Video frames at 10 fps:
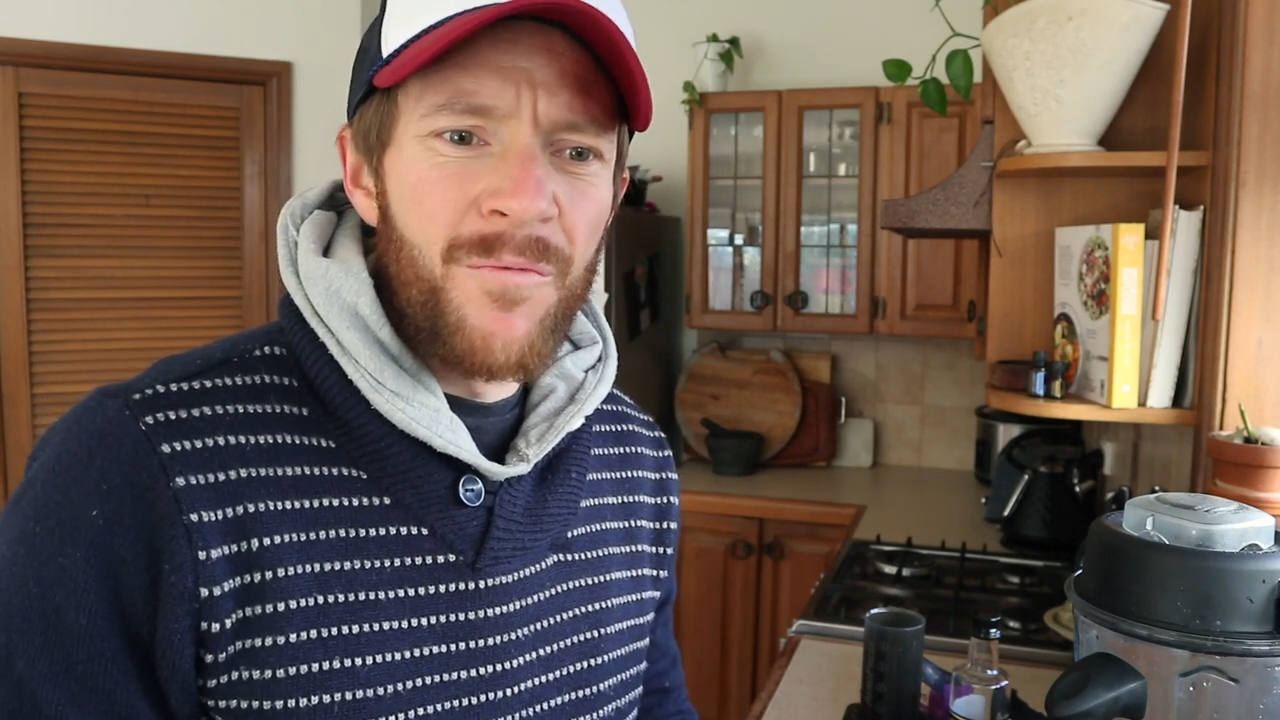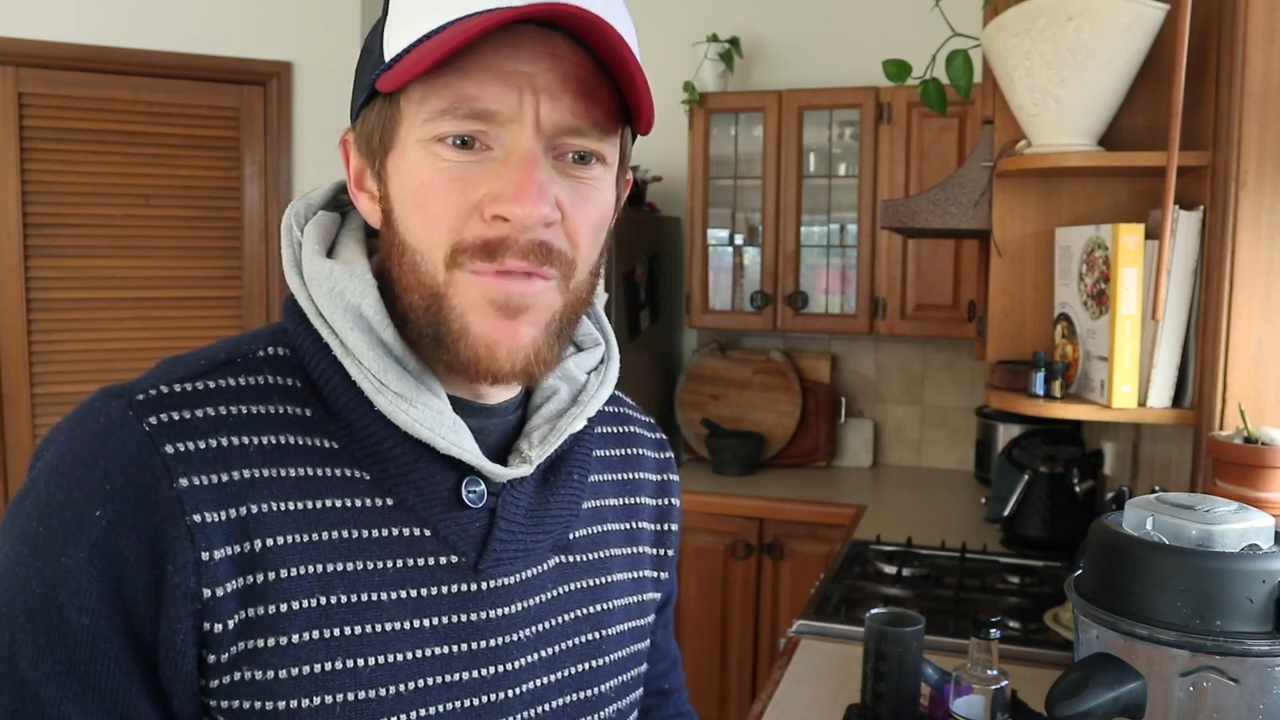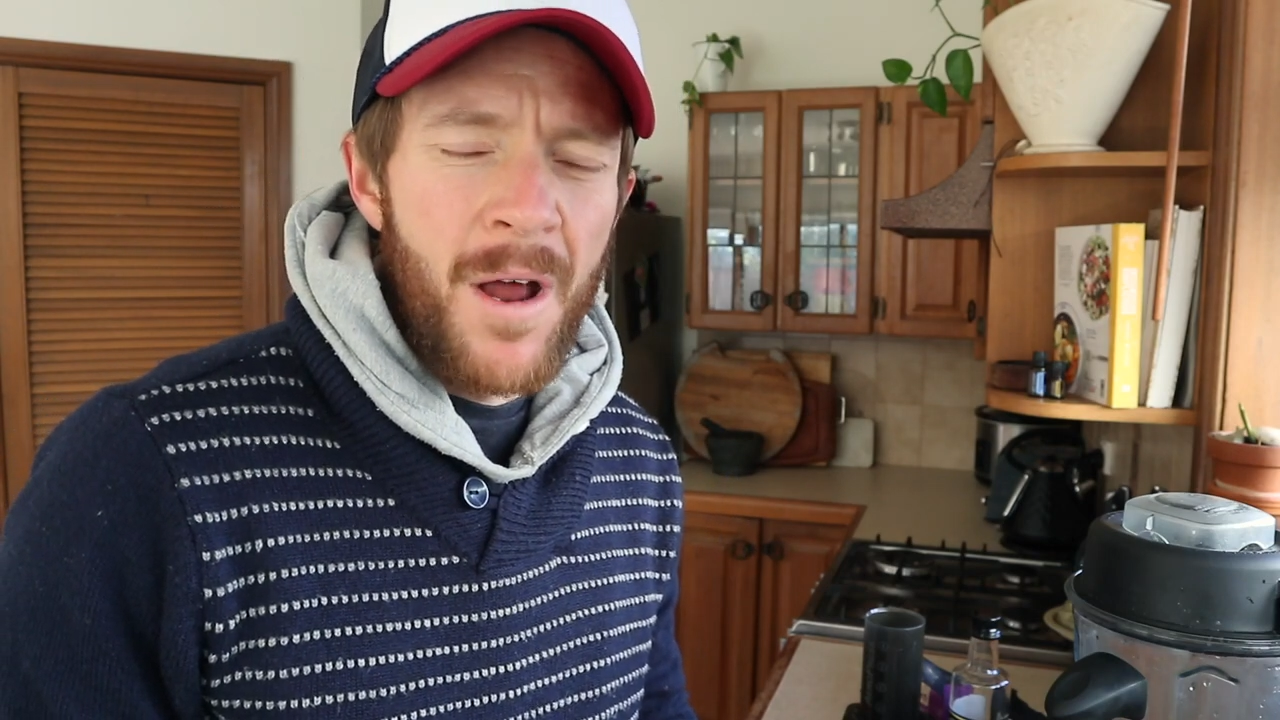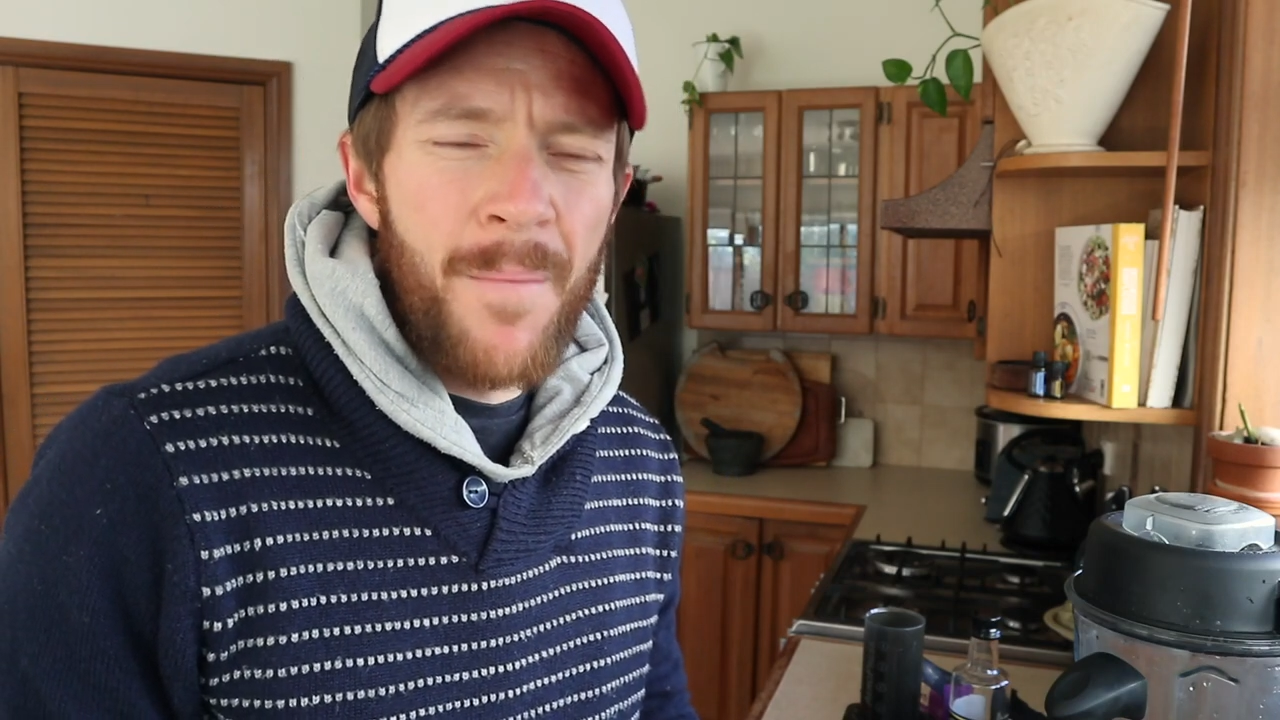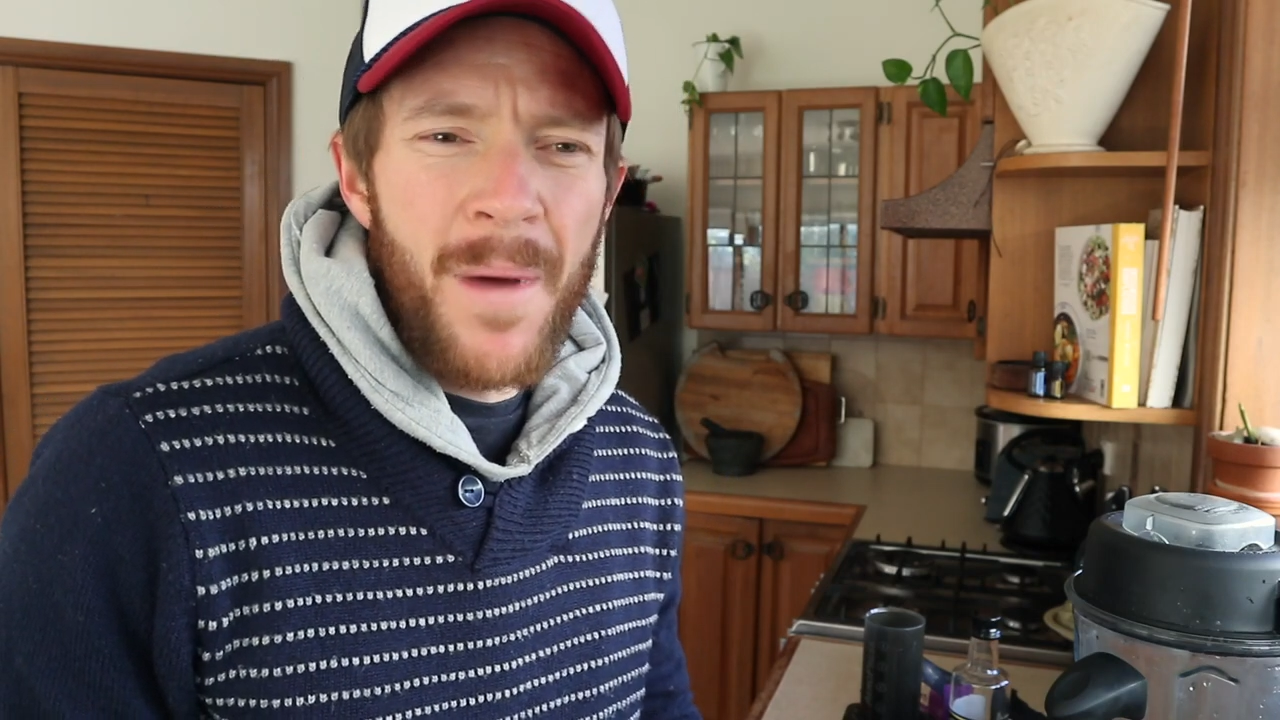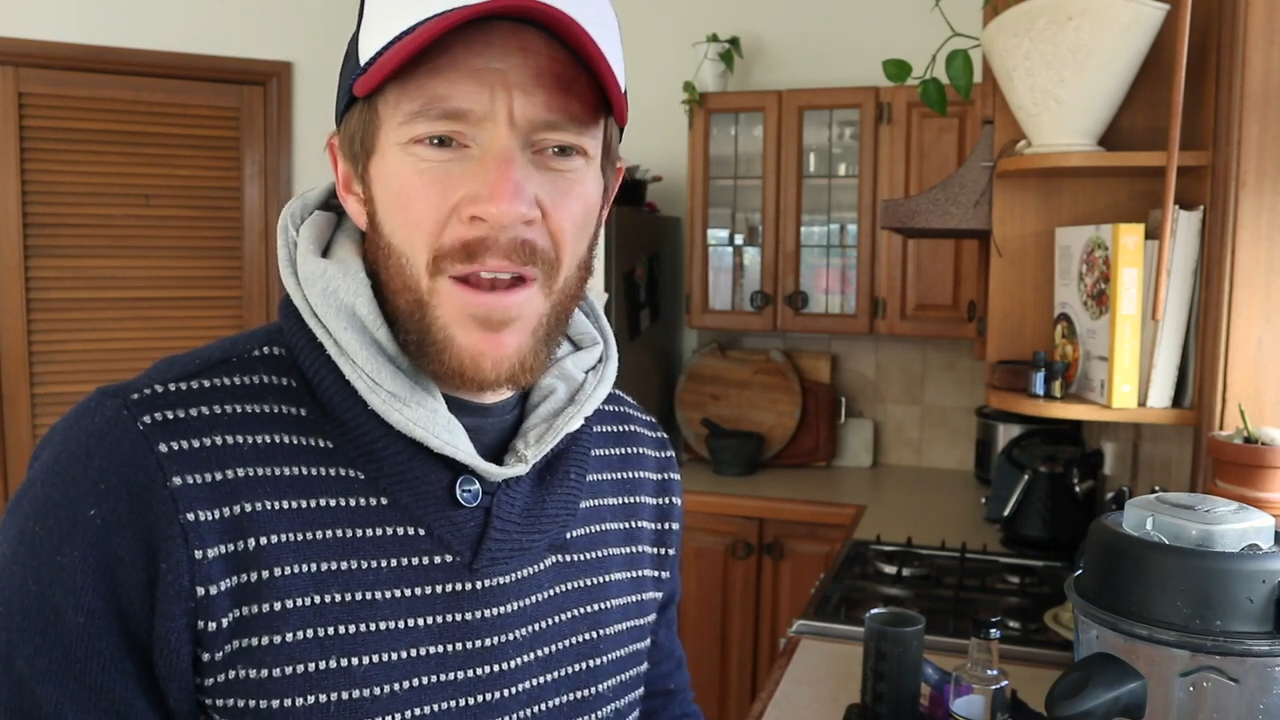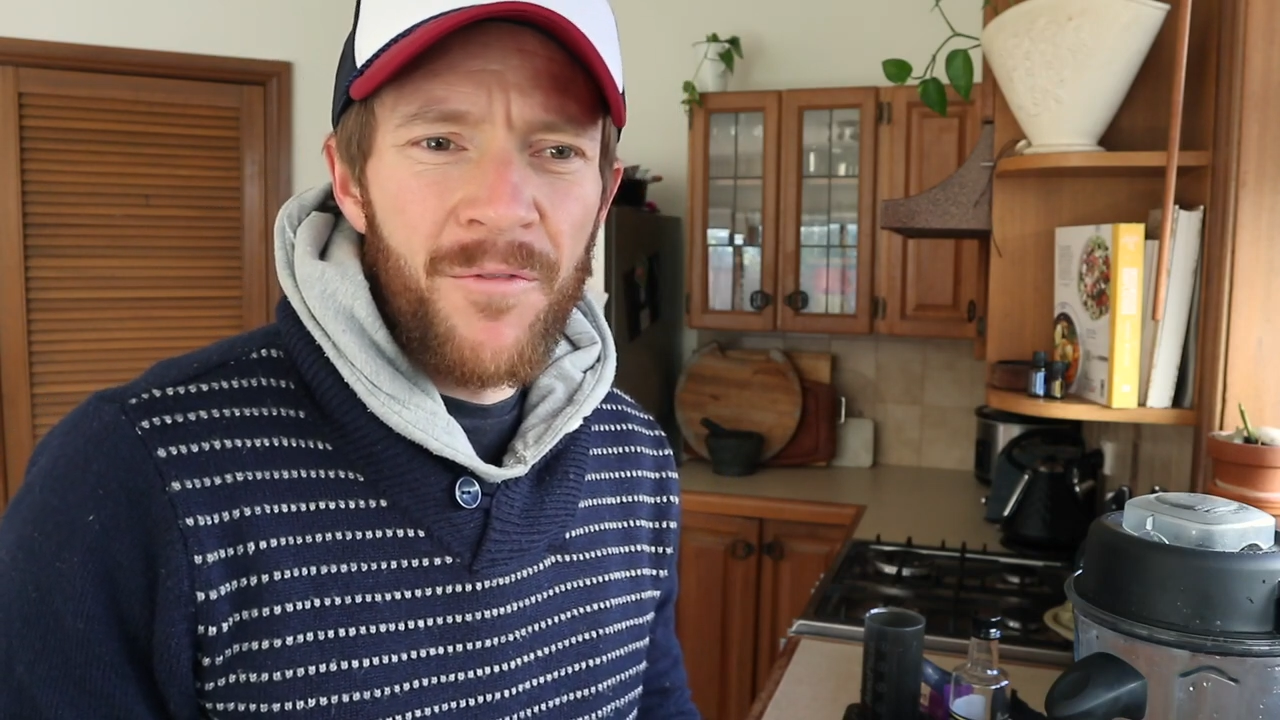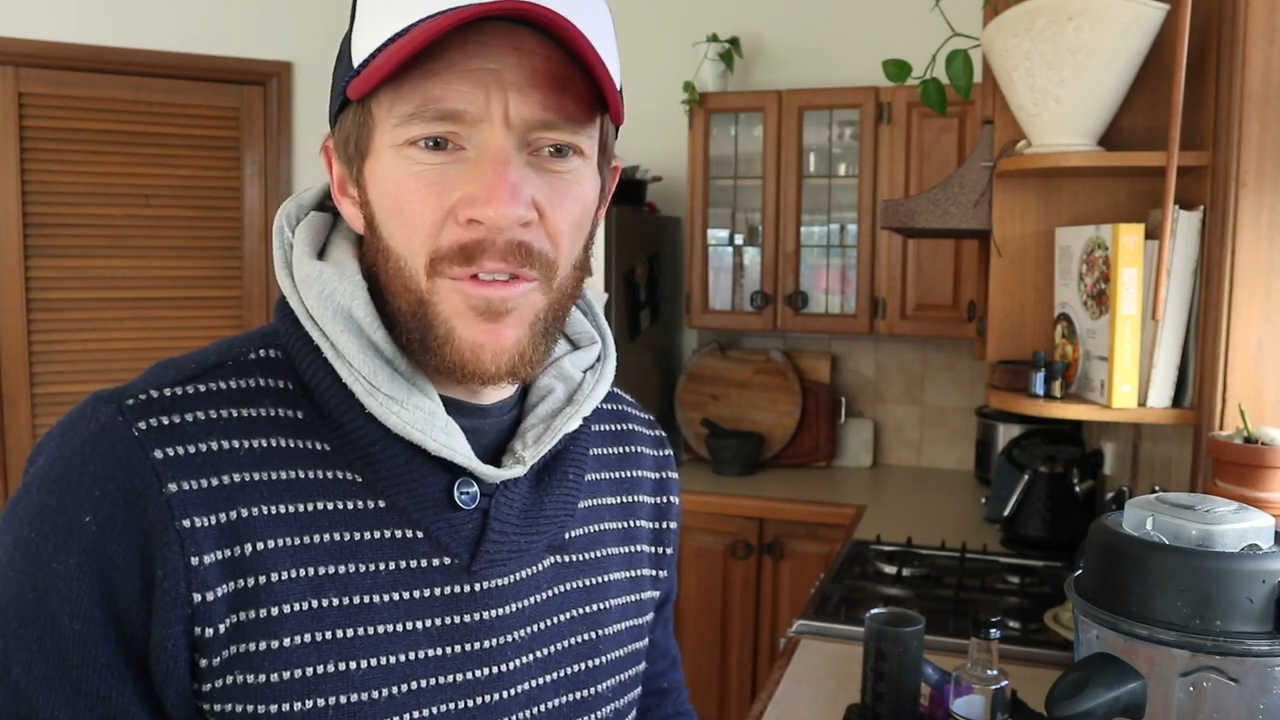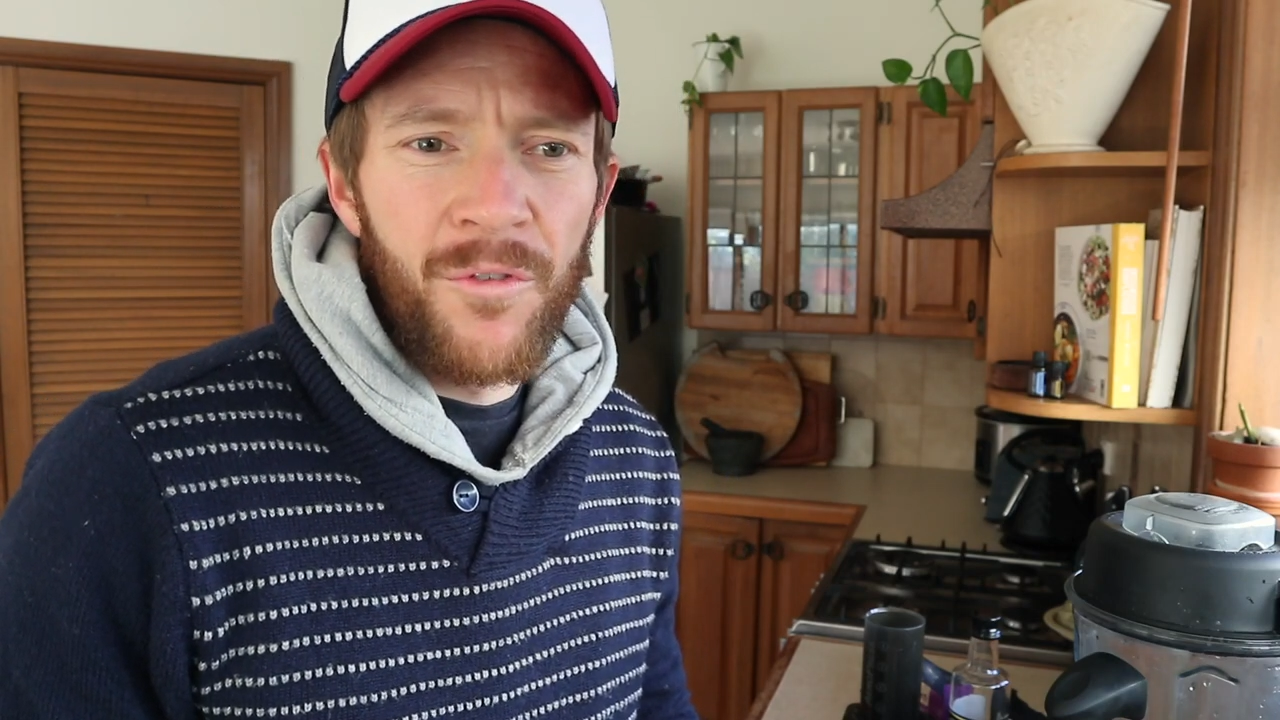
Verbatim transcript: you know benefits